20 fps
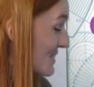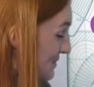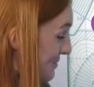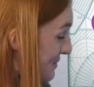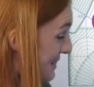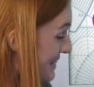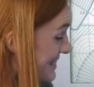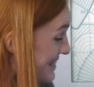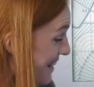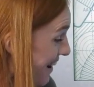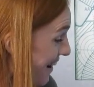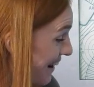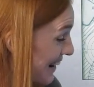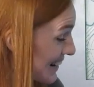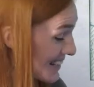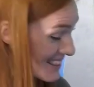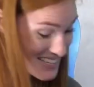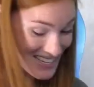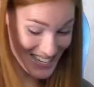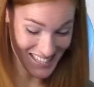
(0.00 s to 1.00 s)
squeaks,
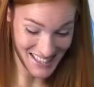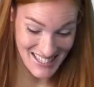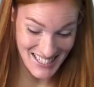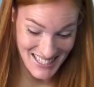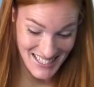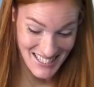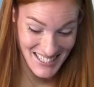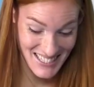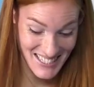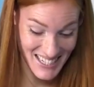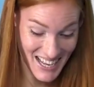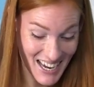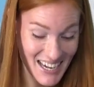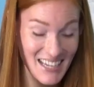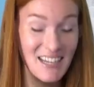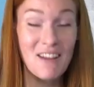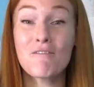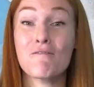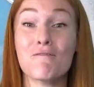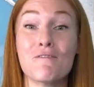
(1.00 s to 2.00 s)
I think this
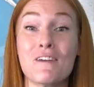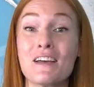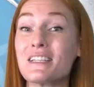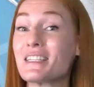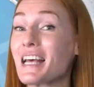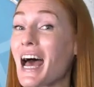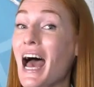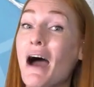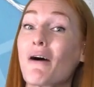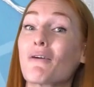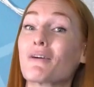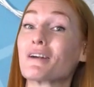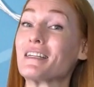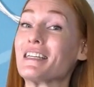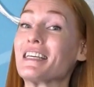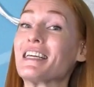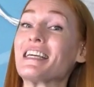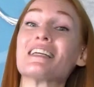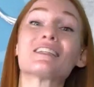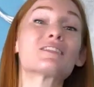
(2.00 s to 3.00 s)
design fits our
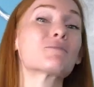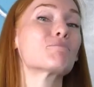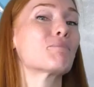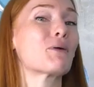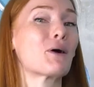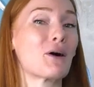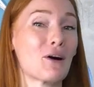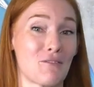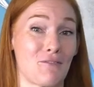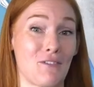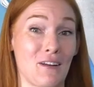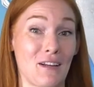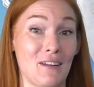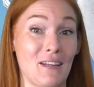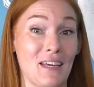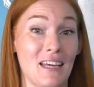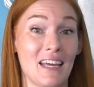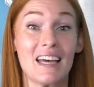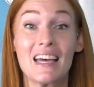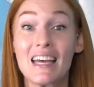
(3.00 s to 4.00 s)
needs
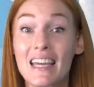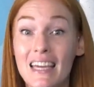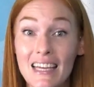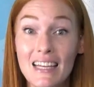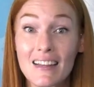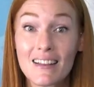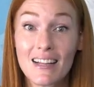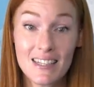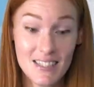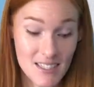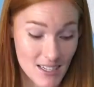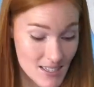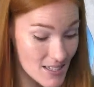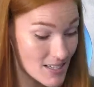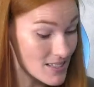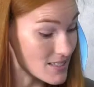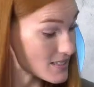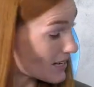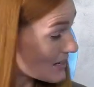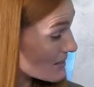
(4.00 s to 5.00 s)
perfectly. It lets us
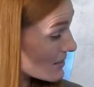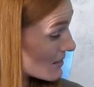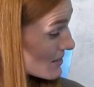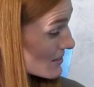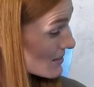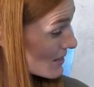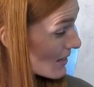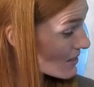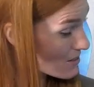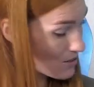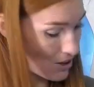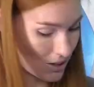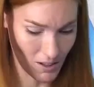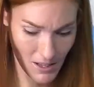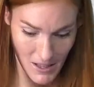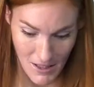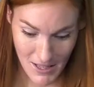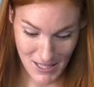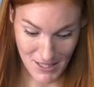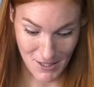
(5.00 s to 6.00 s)
send a
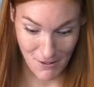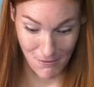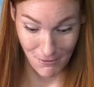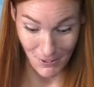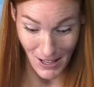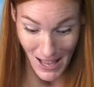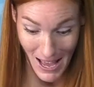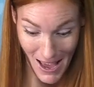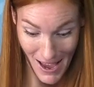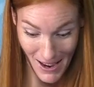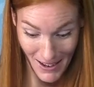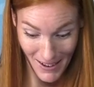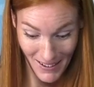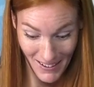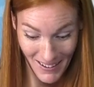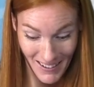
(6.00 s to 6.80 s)
signal, this flag,